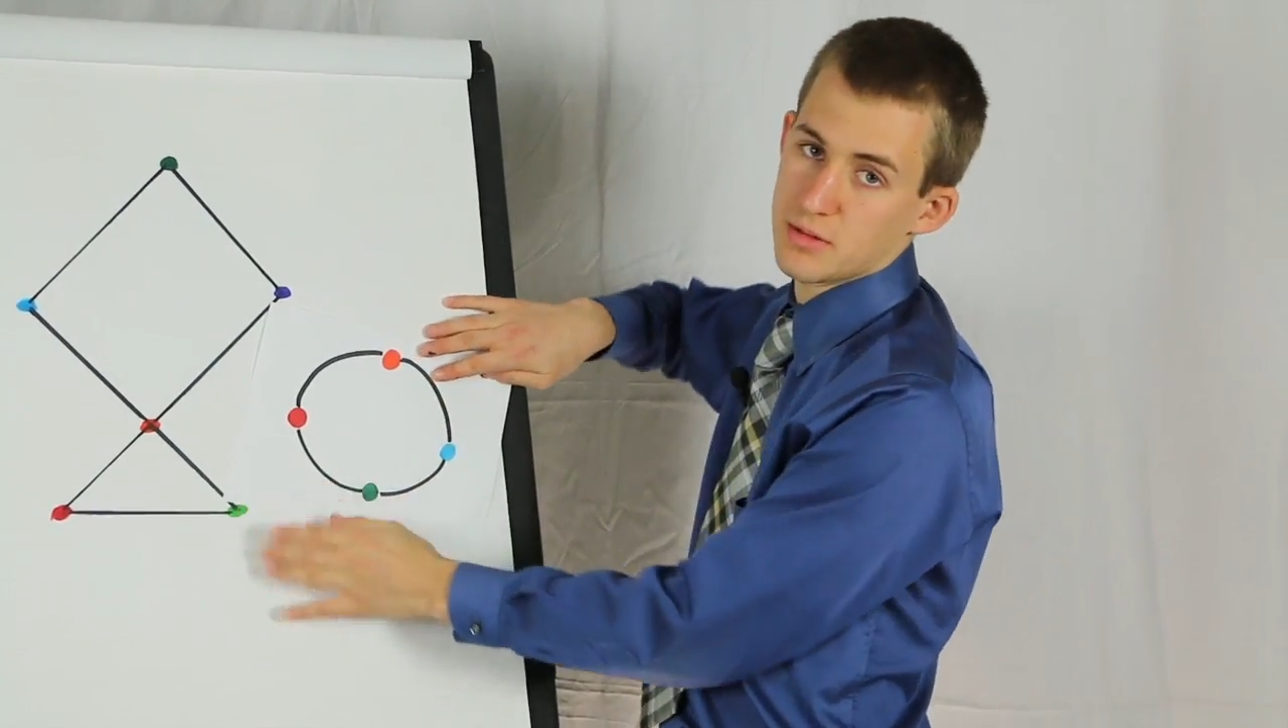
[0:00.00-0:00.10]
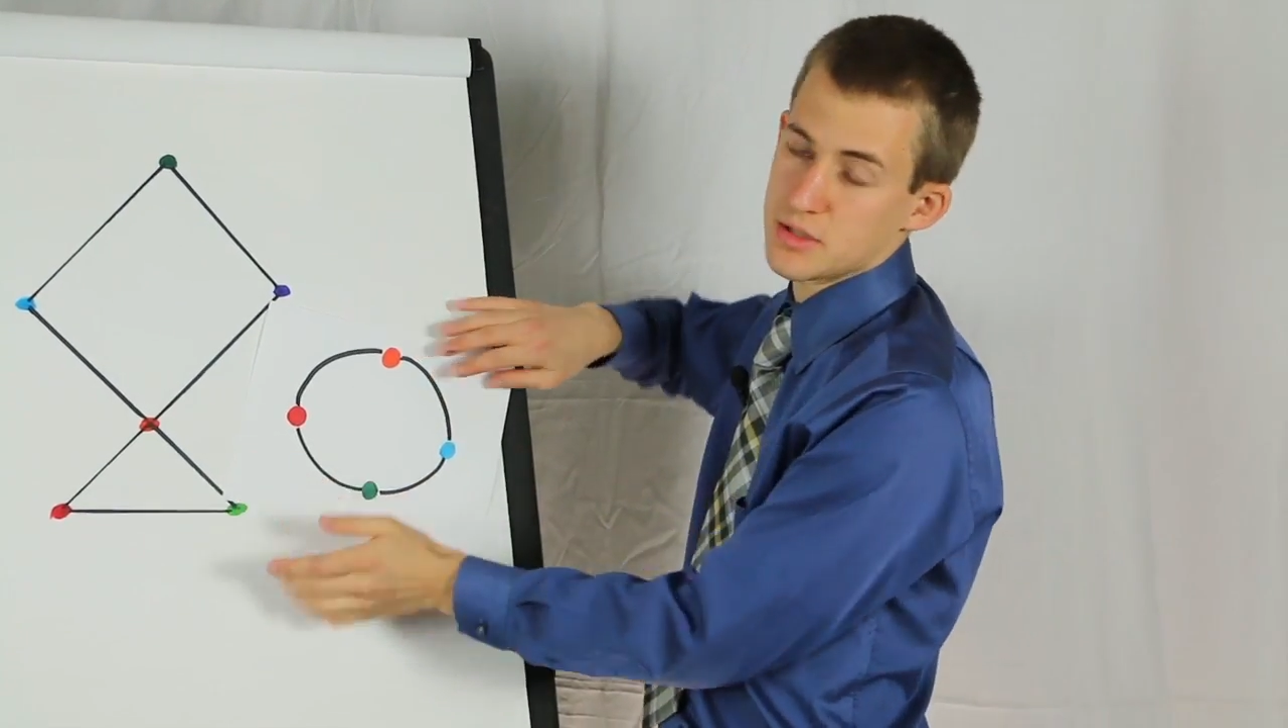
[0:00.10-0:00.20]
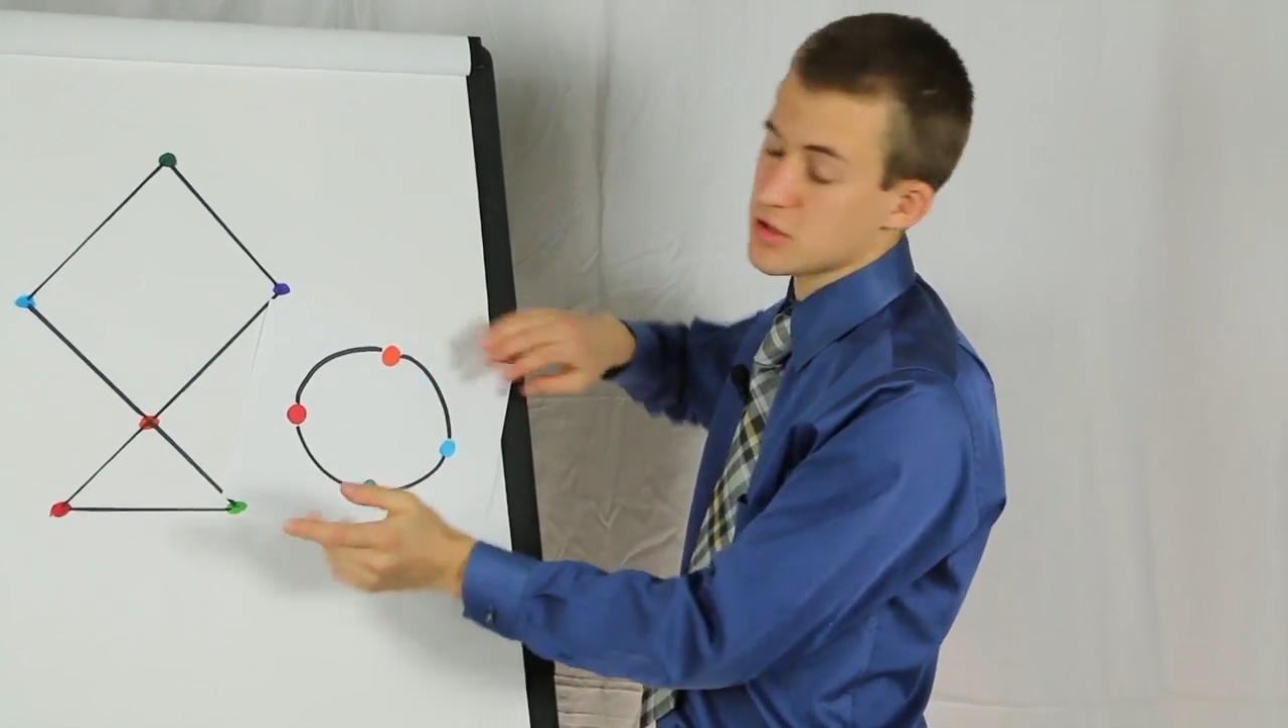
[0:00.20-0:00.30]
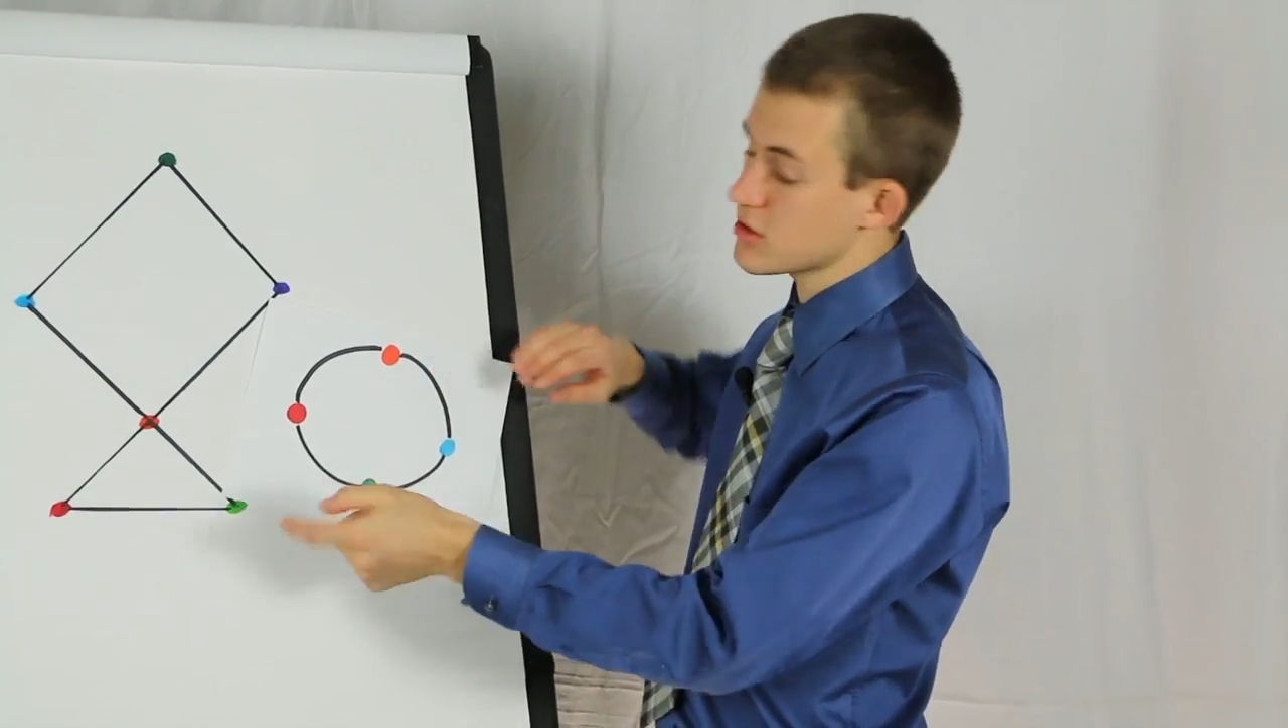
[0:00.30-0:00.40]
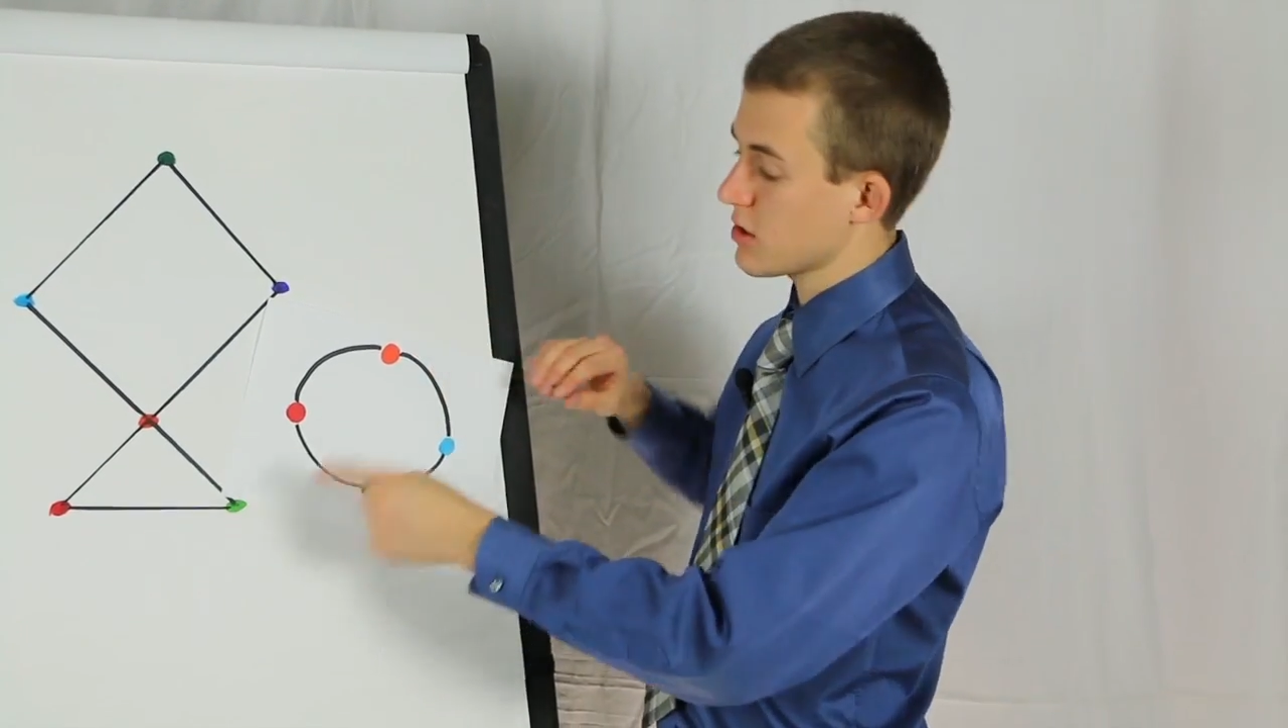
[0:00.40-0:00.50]

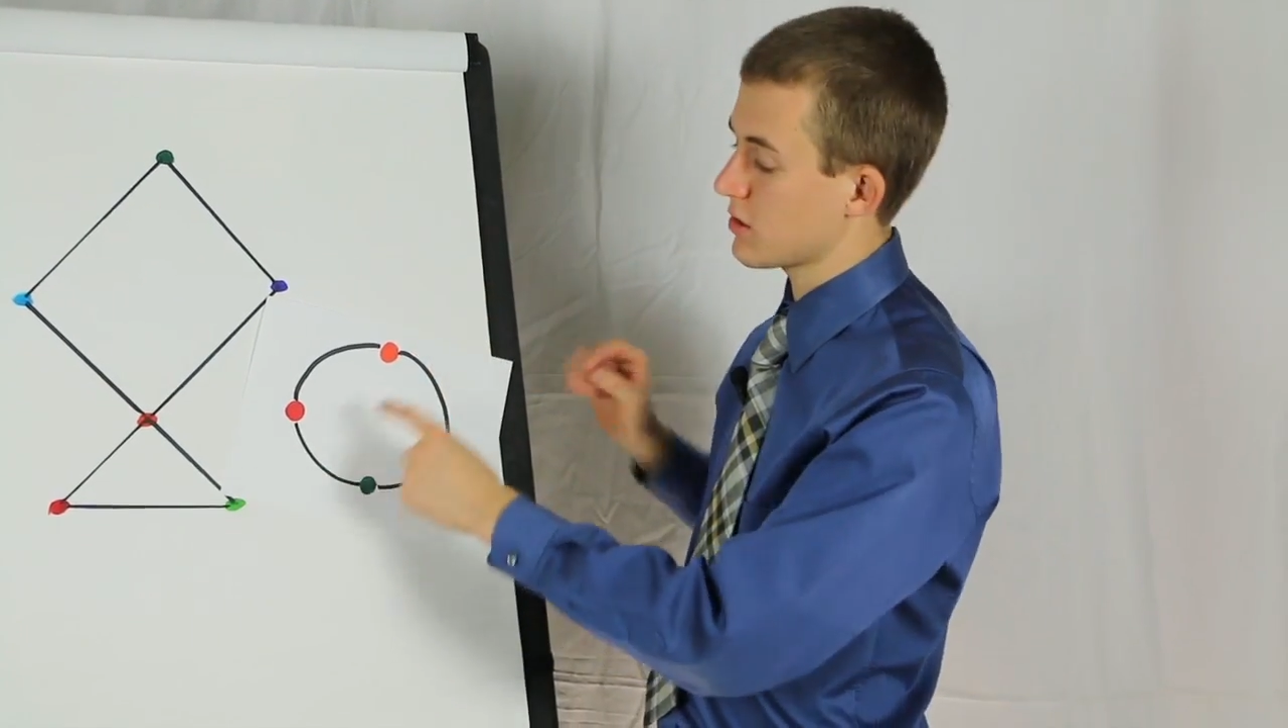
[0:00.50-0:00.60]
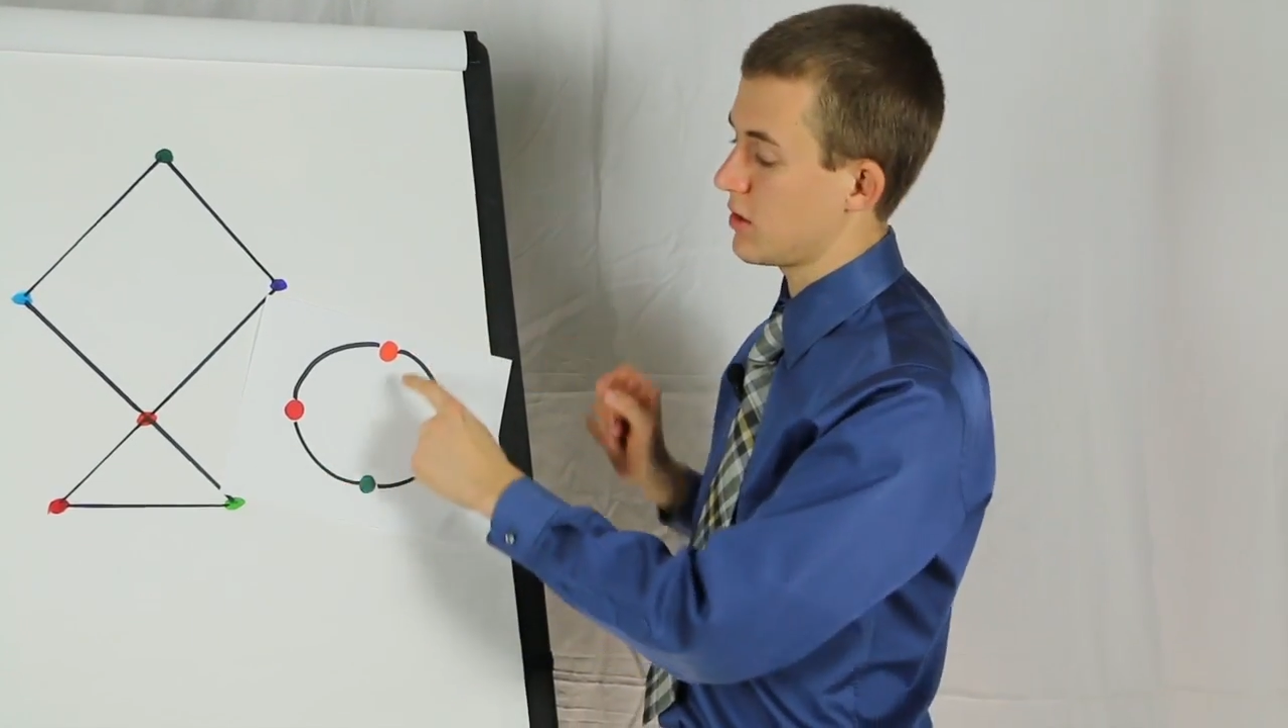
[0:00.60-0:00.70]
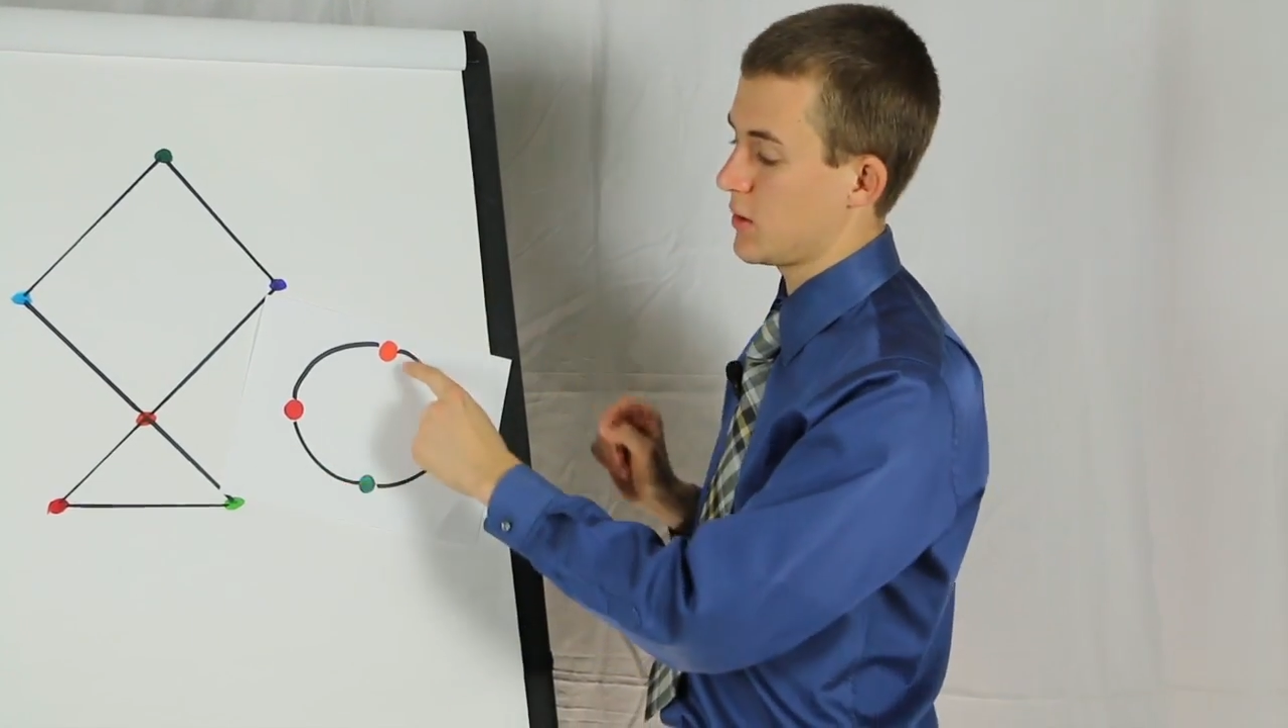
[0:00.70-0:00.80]
It's a circle,